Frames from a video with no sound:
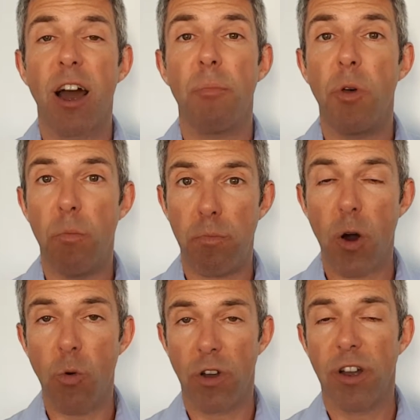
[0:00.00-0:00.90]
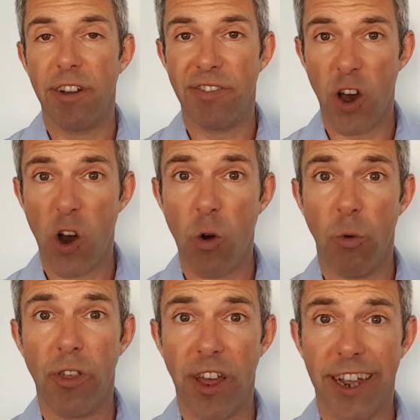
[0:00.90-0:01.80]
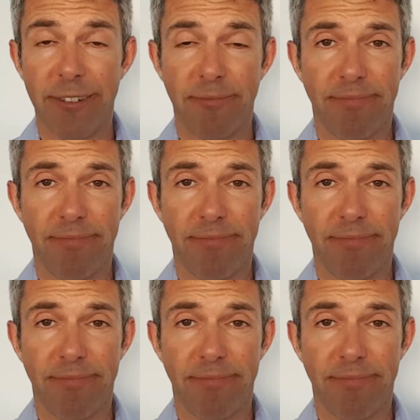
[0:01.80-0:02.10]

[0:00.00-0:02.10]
up the bulk of the whole thing.